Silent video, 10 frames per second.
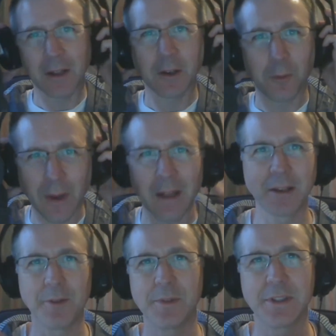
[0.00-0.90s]

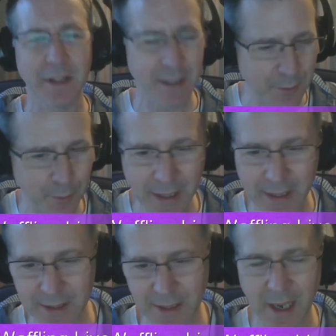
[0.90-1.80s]
to this
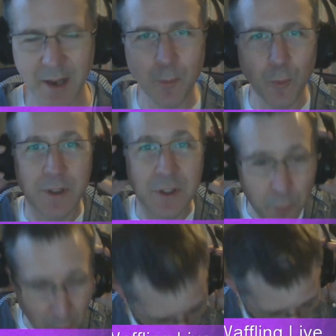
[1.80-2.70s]
week's
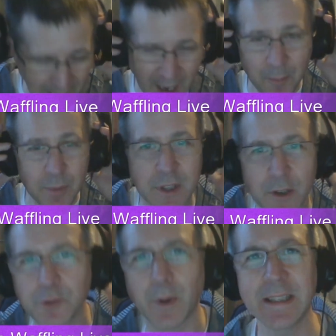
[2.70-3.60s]
Wilson Waffling,
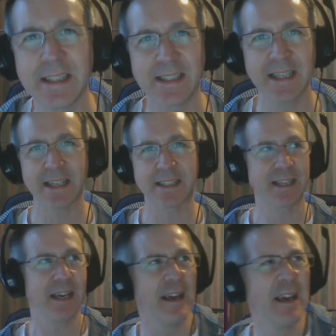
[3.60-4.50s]
episode
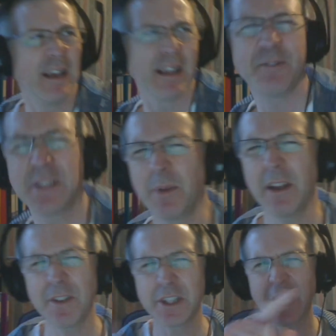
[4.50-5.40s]
26. Yeah, there was a
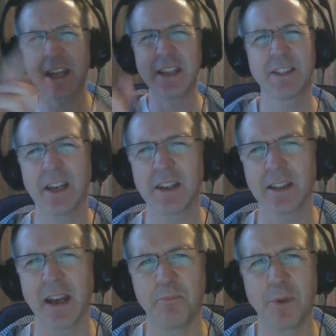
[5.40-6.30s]
bit of a shaky
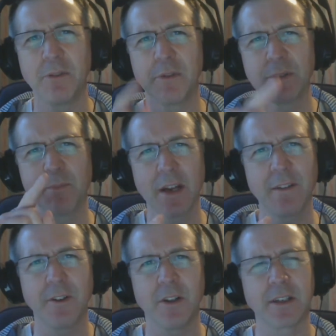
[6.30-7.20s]
start there, but it wasn't
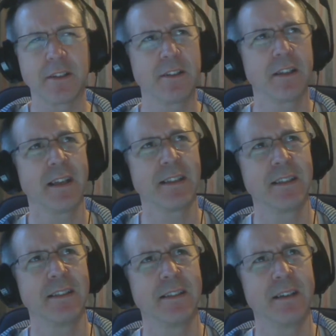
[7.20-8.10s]
my fault. I'd just like
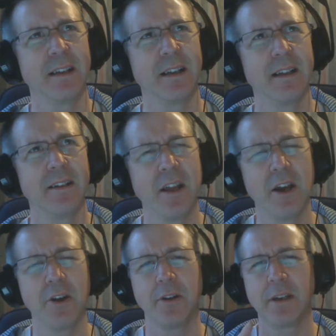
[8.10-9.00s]
to
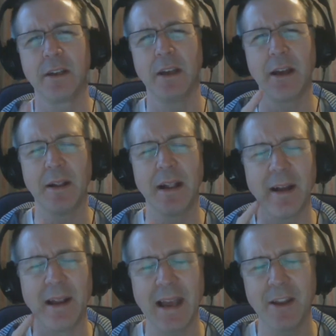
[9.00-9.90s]

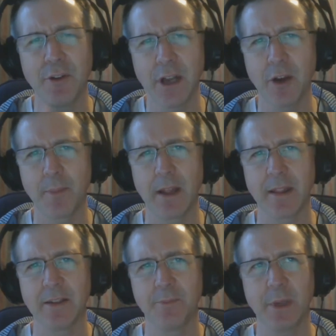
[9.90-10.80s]
let you know
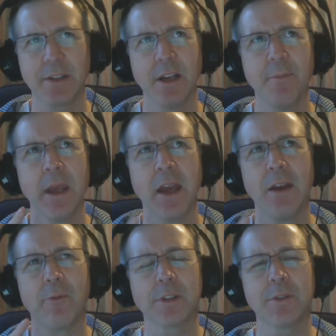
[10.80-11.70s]
about this, because
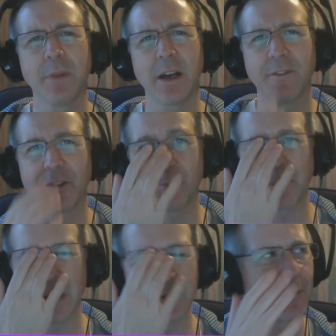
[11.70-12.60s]
it wasn't my
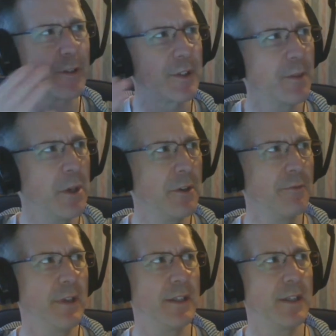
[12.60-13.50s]
fault, because for some
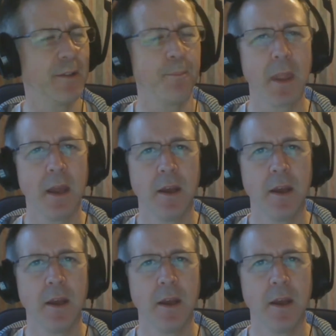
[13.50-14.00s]
unknown reason,